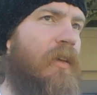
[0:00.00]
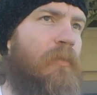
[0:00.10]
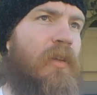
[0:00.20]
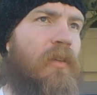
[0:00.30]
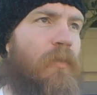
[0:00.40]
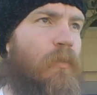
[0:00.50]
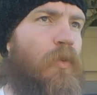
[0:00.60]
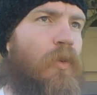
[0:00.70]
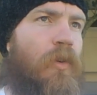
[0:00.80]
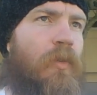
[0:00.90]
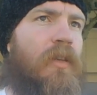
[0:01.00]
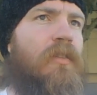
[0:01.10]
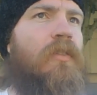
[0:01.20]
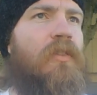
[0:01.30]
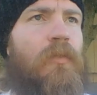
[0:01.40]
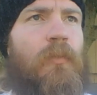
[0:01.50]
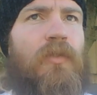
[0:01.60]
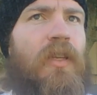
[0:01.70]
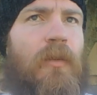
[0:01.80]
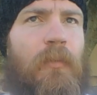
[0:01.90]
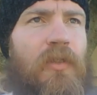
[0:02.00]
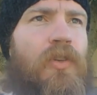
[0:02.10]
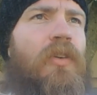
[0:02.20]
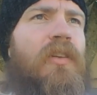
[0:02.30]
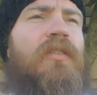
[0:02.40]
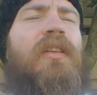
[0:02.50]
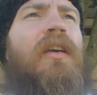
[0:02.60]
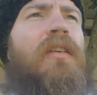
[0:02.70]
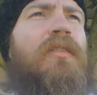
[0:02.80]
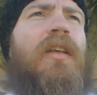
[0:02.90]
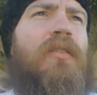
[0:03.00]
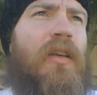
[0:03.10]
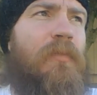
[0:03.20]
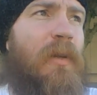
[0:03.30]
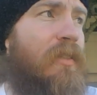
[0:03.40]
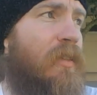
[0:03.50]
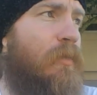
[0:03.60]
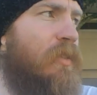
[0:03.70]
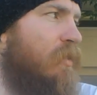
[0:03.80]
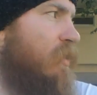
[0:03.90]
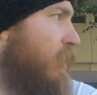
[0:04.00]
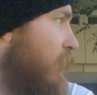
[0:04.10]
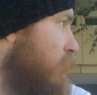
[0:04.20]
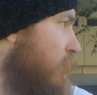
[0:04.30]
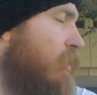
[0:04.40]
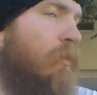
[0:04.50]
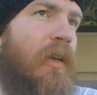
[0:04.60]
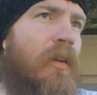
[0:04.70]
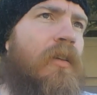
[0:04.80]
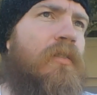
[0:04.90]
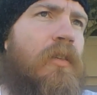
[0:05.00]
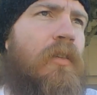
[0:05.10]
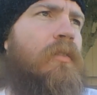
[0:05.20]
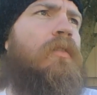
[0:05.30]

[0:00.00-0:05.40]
They've been growing, and so it's almost at the maturity stage. That's basically what she was saying. I was like, oh my gosh, like,